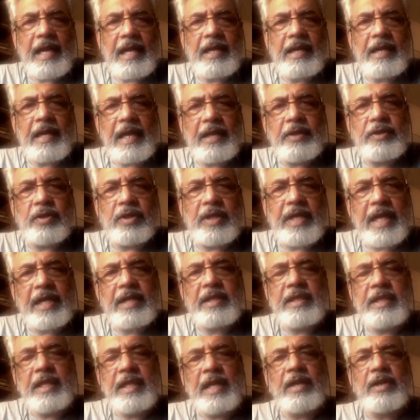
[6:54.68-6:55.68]
and
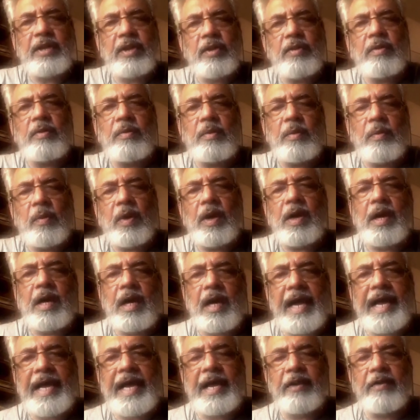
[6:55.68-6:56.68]
suggest that what
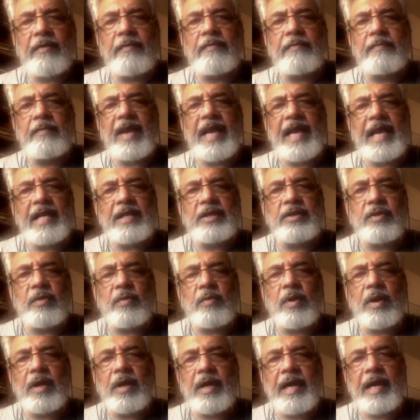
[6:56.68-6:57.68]
kind of place
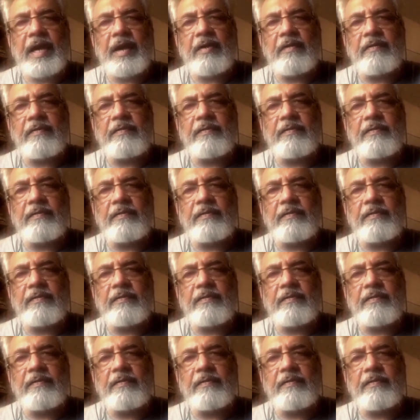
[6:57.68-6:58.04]
or what kind of